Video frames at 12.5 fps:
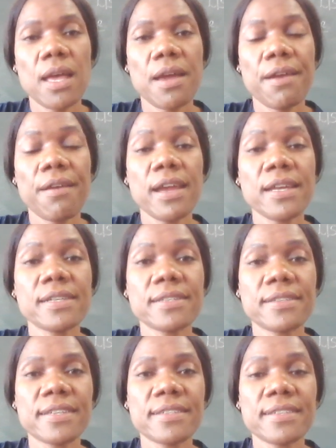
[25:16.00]
Alright,
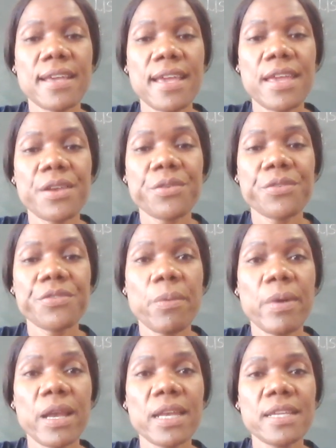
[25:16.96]
that's the end of
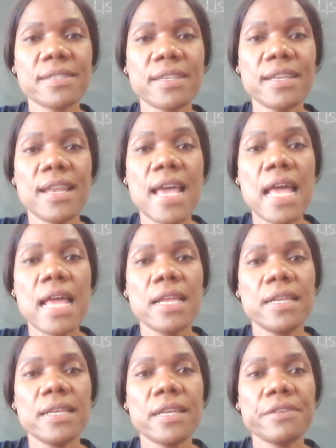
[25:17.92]
our lesson.
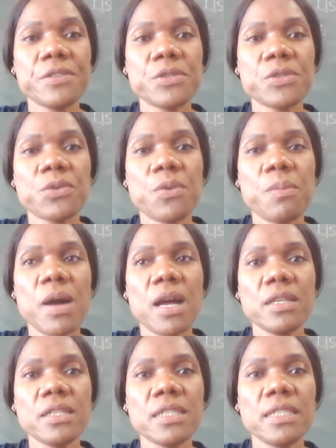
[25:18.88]
Love you so
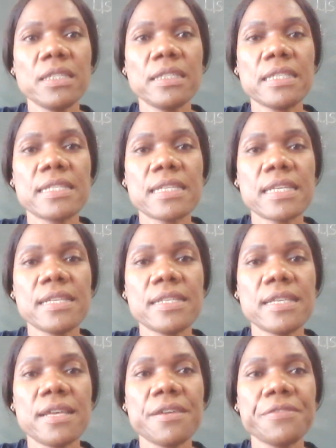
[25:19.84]
much. Stay
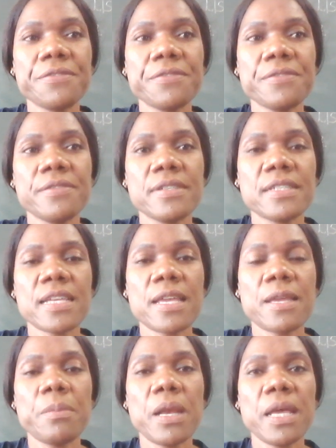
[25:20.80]
safe,
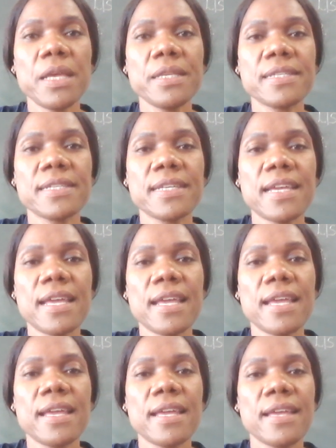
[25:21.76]
stay blessed,
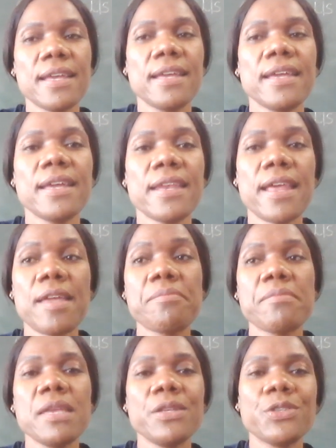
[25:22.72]
and I
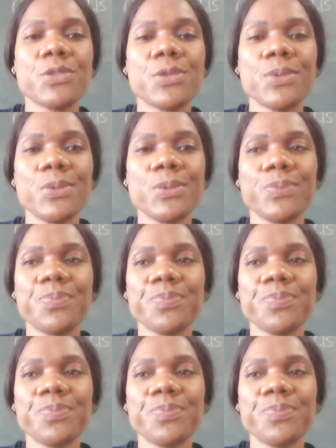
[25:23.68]
miss you.